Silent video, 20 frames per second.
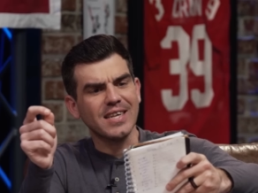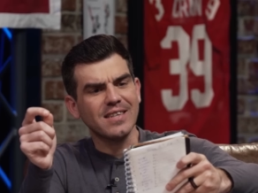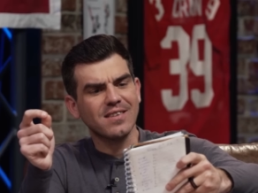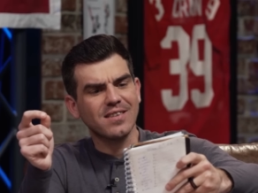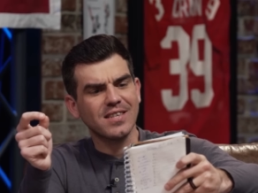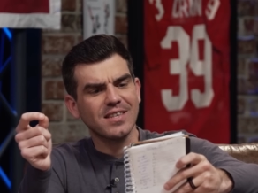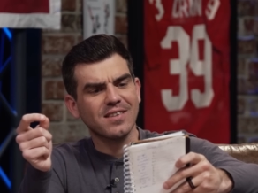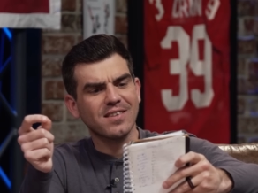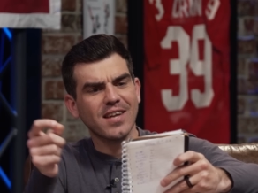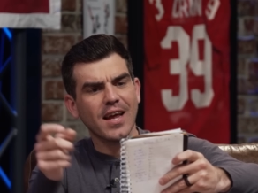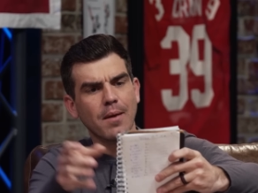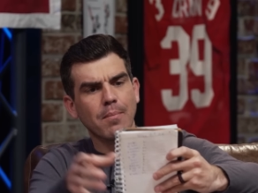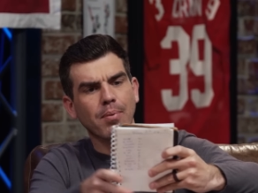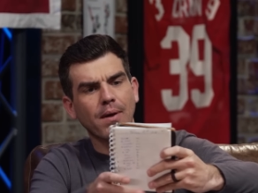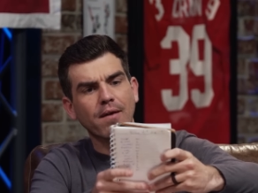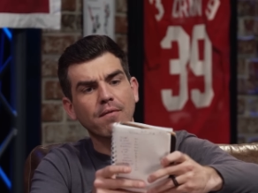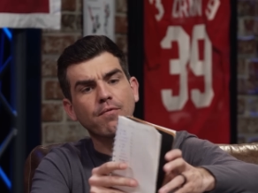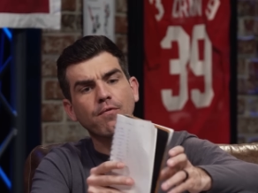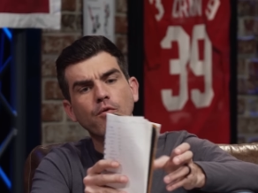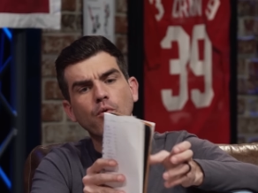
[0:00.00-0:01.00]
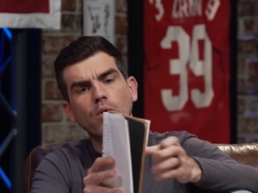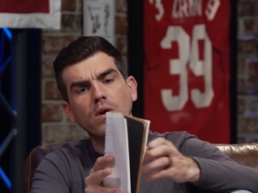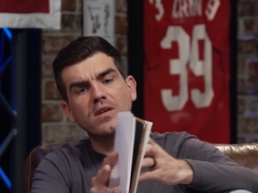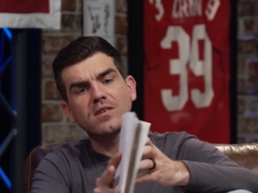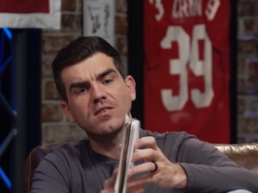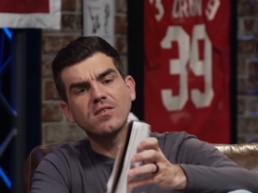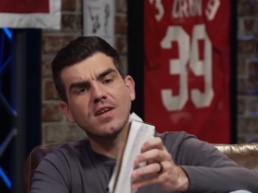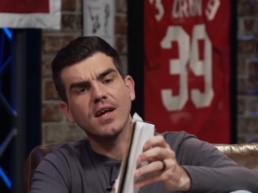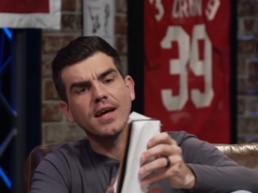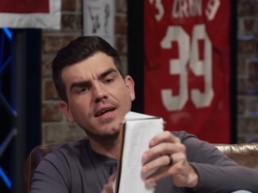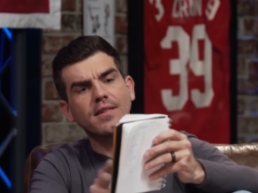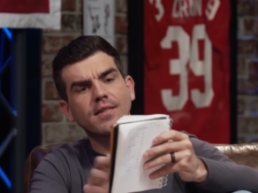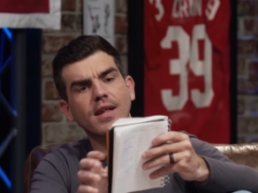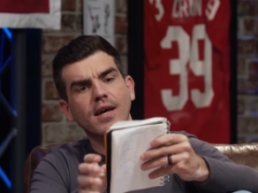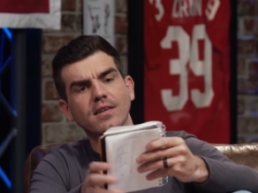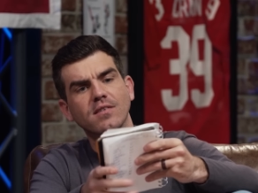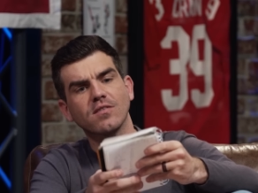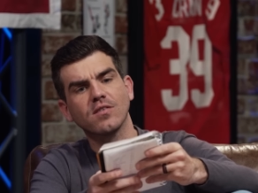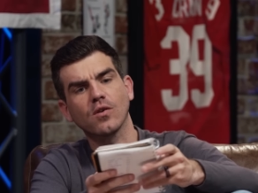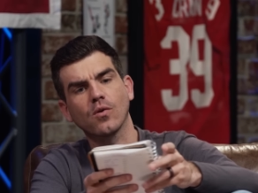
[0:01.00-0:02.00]
NC State play Florida State?
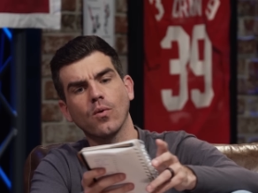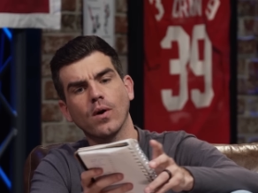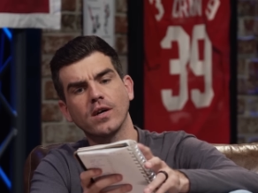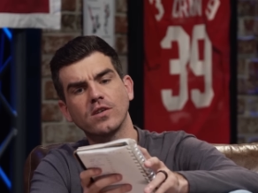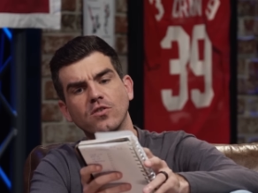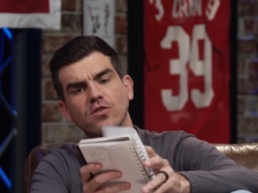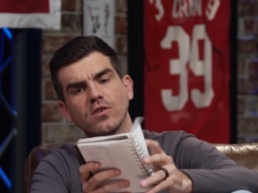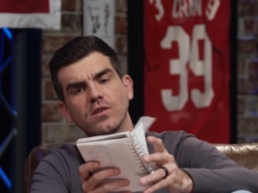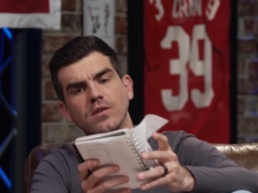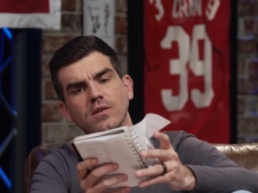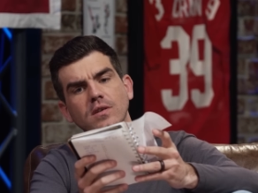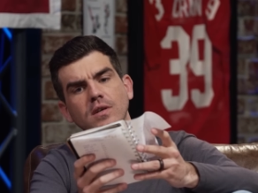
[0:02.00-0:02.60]
That's the question.